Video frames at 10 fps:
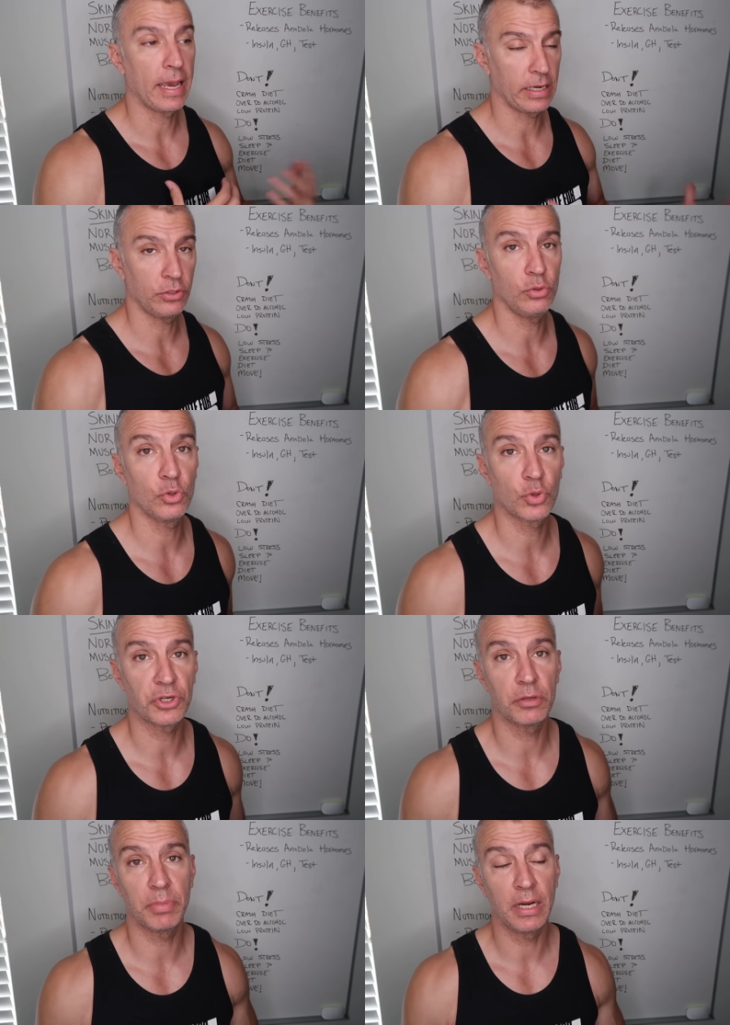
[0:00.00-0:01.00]
and I do
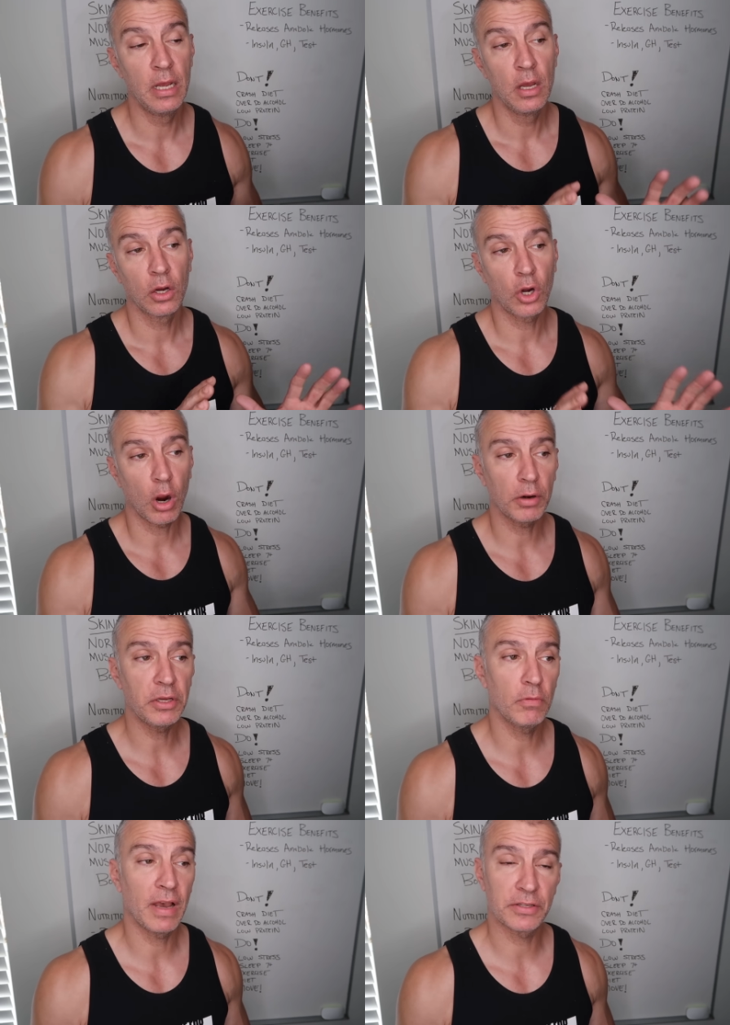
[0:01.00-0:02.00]
nutrition, but
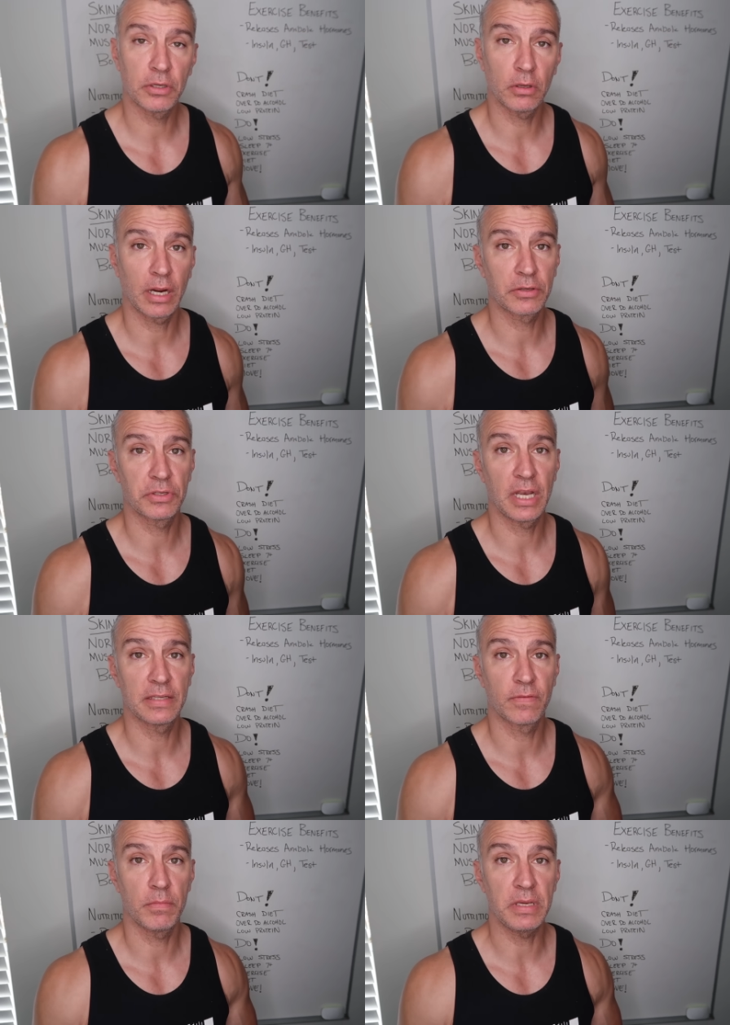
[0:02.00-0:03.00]
cardiovascular
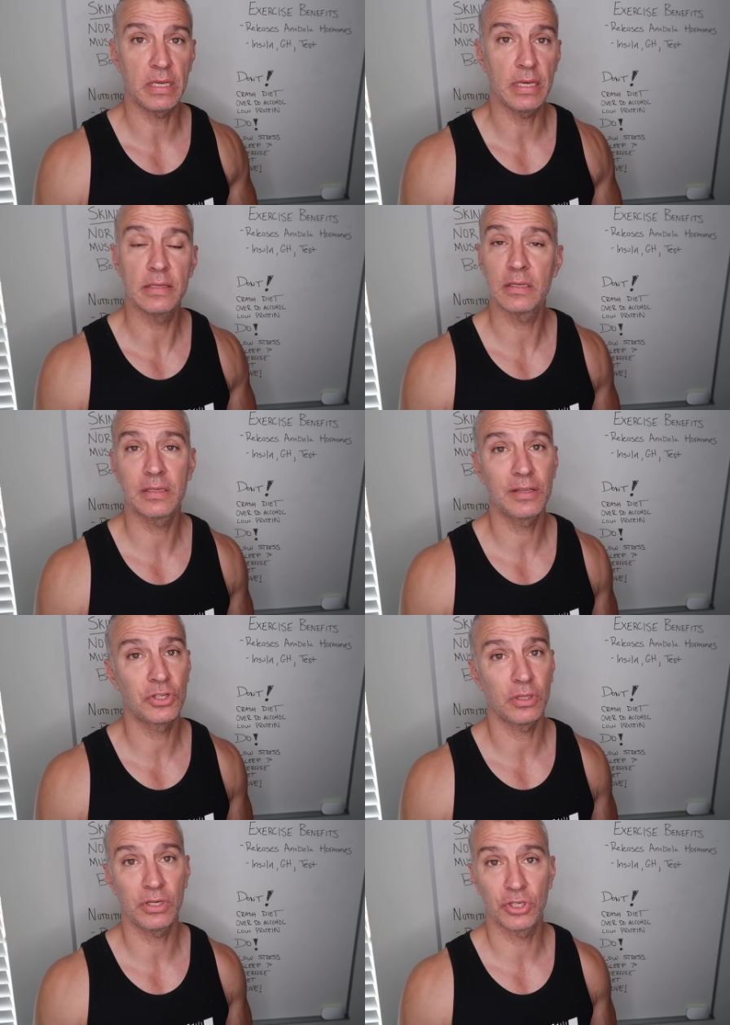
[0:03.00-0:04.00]
exercise for me is
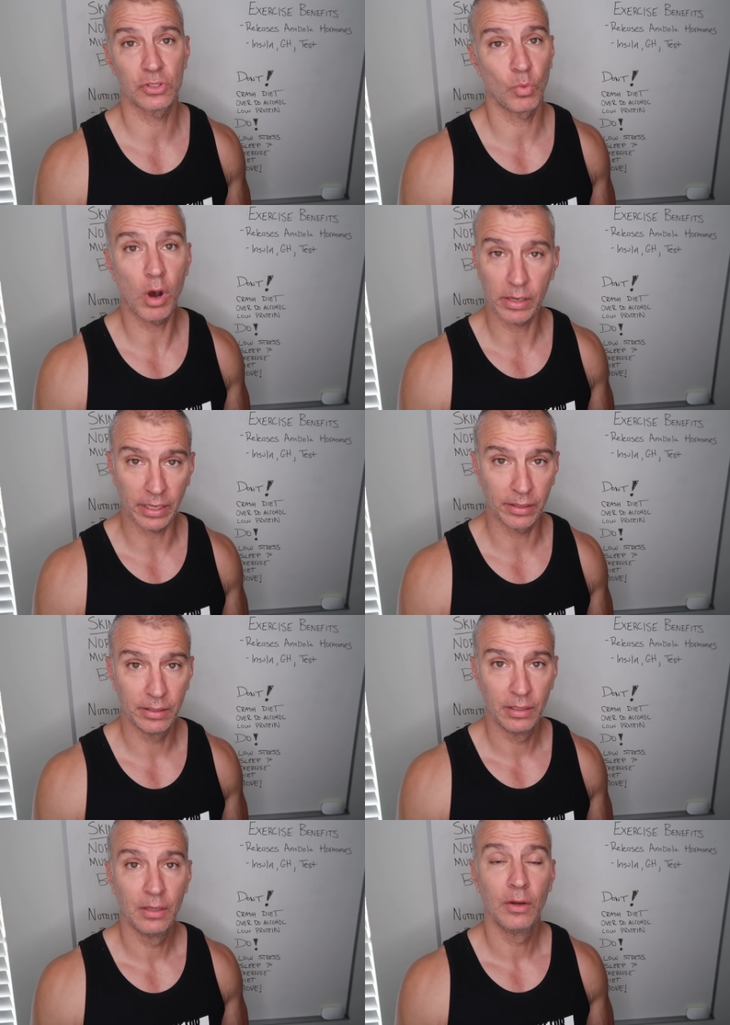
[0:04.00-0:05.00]
essentially just walking.